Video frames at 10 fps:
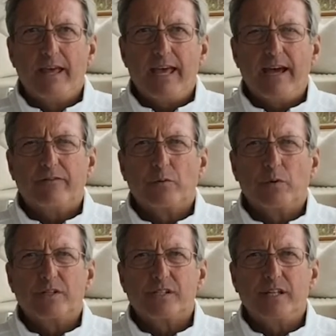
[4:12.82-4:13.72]
After
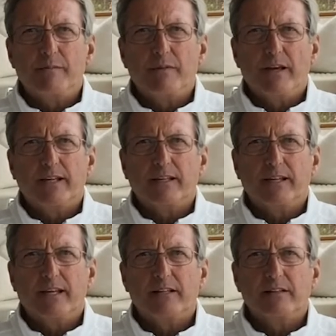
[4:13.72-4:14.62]
what seemed like an
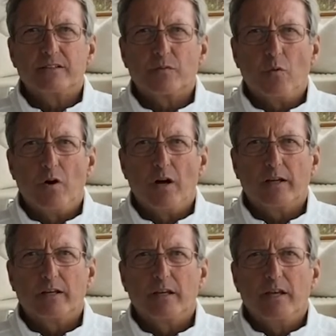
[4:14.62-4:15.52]
endless
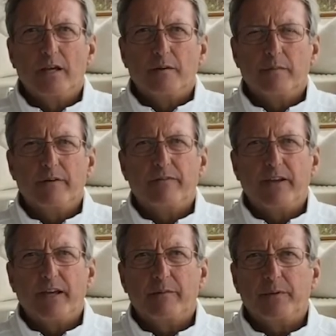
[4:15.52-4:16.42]
walk, my
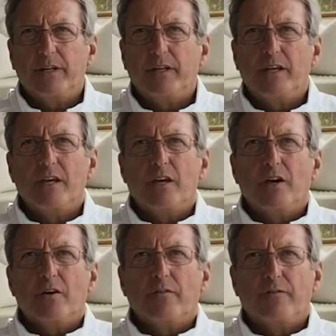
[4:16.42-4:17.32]
family
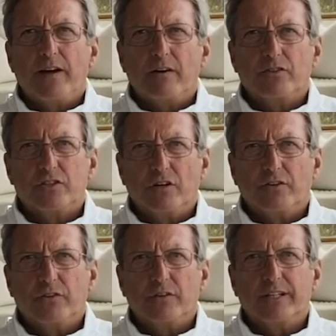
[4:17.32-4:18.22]
found
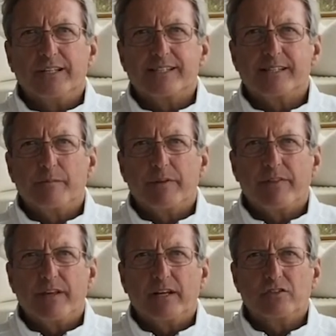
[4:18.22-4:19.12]
shelter in a
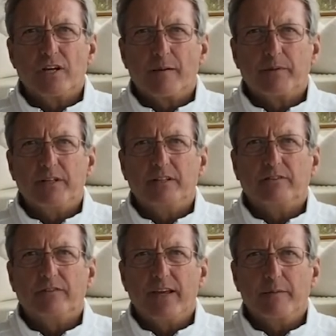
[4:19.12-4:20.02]
sympathetic Japanese
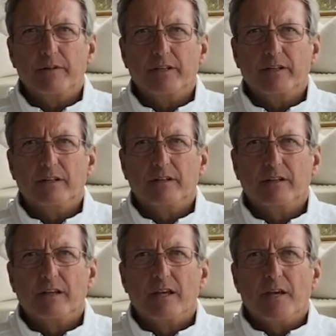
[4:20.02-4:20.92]
family.
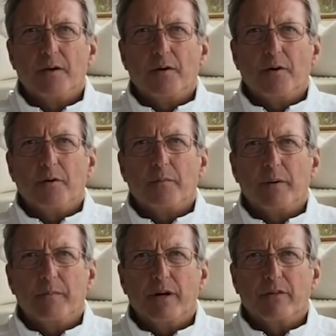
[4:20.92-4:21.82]
My
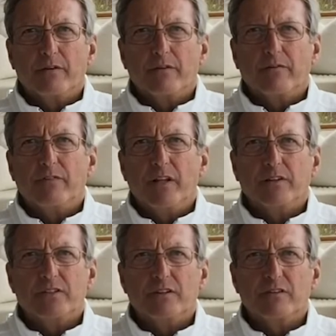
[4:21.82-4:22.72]
mother
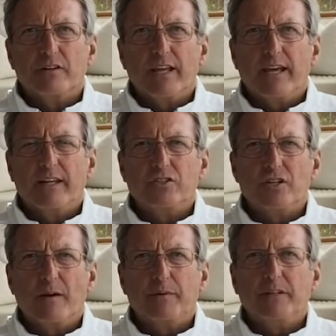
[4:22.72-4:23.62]
volunteered at a
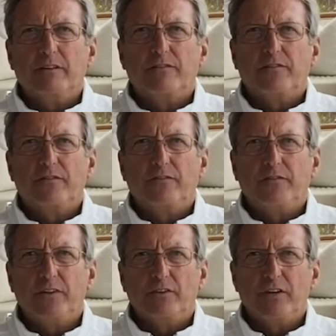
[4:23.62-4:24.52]
Japanese
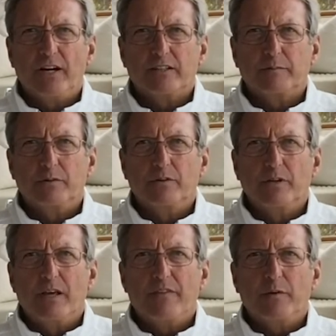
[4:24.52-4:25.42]
field hospital
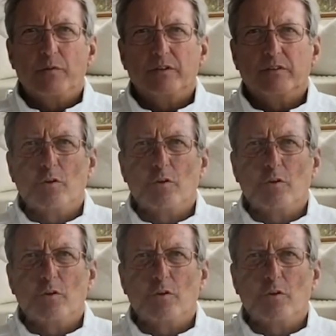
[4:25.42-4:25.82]
that was